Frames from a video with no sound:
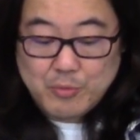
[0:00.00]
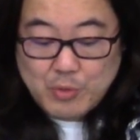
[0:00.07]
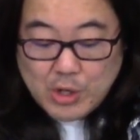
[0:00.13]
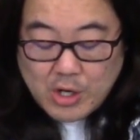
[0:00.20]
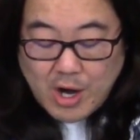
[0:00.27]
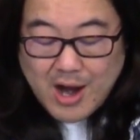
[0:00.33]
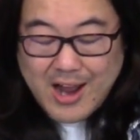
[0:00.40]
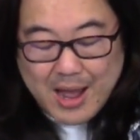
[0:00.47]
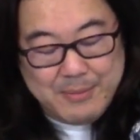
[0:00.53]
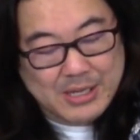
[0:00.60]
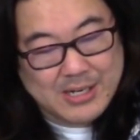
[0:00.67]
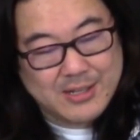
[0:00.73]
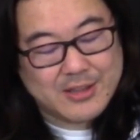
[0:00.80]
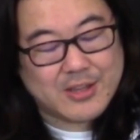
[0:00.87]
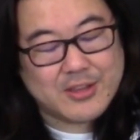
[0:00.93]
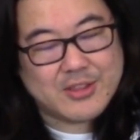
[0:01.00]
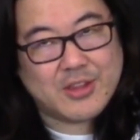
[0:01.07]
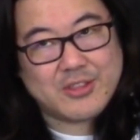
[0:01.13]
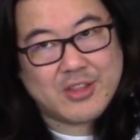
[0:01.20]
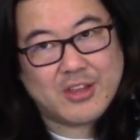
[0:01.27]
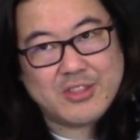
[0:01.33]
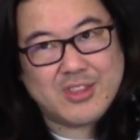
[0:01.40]
regard. I mean,
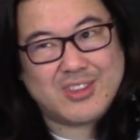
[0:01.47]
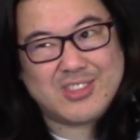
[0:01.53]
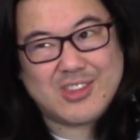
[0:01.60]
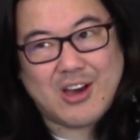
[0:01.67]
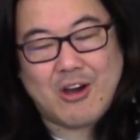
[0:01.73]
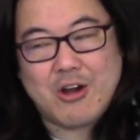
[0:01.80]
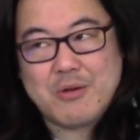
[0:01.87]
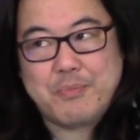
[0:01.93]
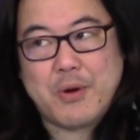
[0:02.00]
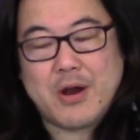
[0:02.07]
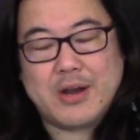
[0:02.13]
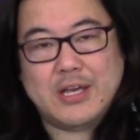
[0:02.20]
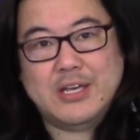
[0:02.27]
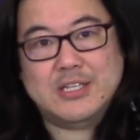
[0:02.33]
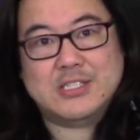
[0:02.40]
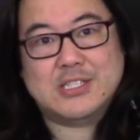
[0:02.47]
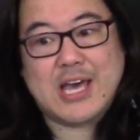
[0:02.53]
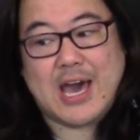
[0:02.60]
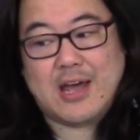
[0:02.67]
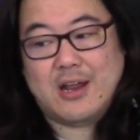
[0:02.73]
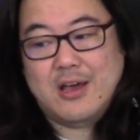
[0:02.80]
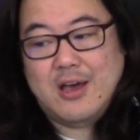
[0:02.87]
the, the, the, the hard part is
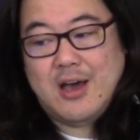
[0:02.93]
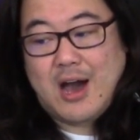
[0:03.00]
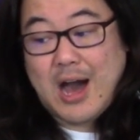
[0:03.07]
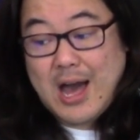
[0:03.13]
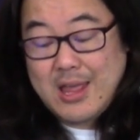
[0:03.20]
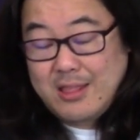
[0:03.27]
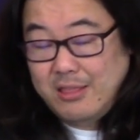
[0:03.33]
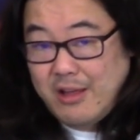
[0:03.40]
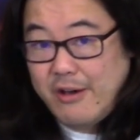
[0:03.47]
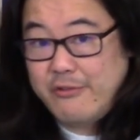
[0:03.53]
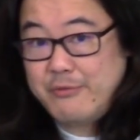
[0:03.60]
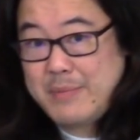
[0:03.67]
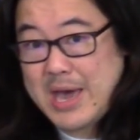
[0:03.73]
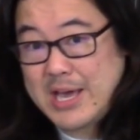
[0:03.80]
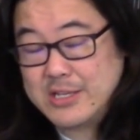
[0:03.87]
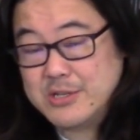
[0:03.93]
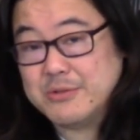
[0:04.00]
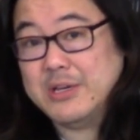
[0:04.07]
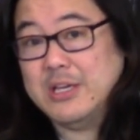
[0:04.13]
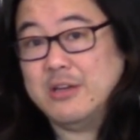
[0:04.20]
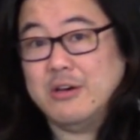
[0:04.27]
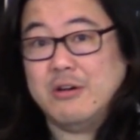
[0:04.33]
that I love
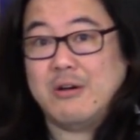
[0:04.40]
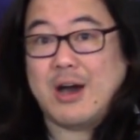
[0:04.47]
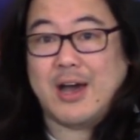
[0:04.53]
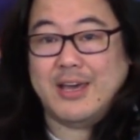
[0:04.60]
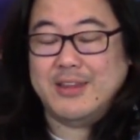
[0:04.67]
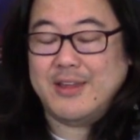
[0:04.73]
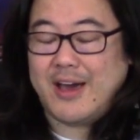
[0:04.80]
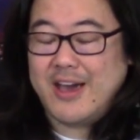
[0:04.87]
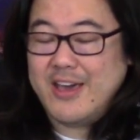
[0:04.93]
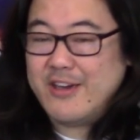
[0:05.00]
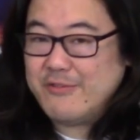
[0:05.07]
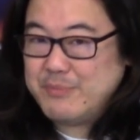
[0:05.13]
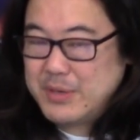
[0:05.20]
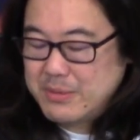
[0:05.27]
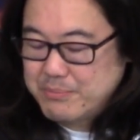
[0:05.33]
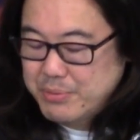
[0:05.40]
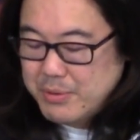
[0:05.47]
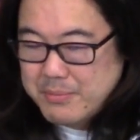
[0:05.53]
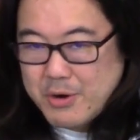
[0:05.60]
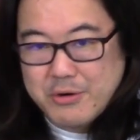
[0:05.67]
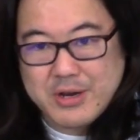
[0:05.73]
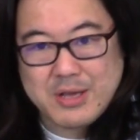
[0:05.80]
Matcherino. I, I have been
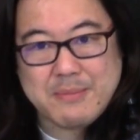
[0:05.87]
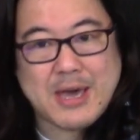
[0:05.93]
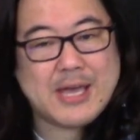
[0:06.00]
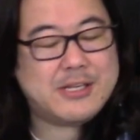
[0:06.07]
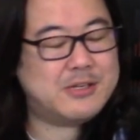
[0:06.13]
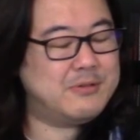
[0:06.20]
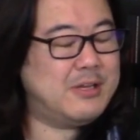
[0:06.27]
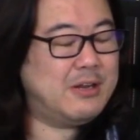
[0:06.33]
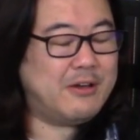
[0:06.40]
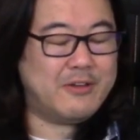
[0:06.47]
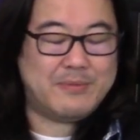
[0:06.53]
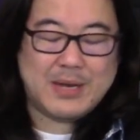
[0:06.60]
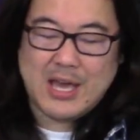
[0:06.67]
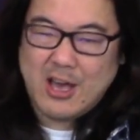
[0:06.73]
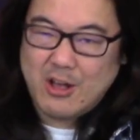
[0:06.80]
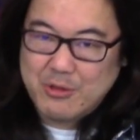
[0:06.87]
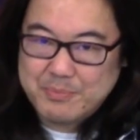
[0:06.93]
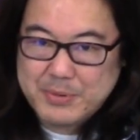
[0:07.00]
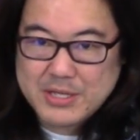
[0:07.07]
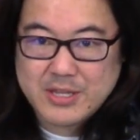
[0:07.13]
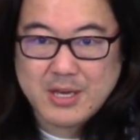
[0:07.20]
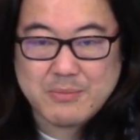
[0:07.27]
promoting Matcherino. I've been
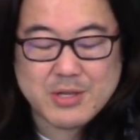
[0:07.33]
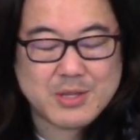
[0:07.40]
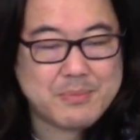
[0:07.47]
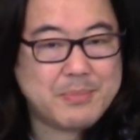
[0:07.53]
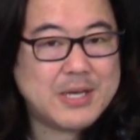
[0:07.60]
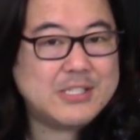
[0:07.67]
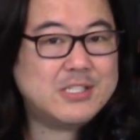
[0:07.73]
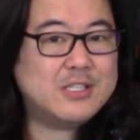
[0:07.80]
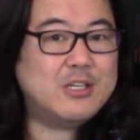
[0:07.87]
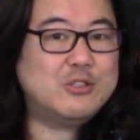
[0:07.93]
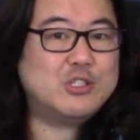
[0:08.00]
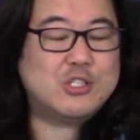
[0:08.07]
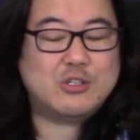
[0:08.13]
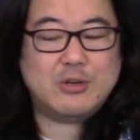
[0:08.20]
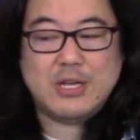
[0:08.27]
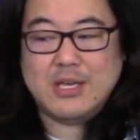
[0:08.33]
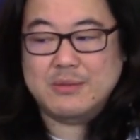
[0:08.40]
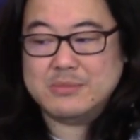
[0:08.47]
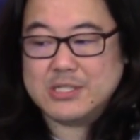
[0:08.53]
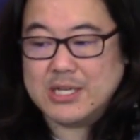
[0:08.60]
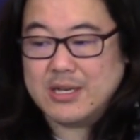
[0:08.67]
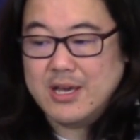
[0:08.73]
helping them with a bunch of their
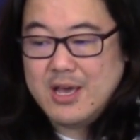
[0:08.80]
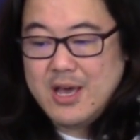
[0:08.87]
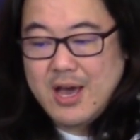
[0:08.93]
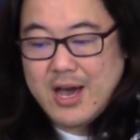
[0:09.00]
streams, and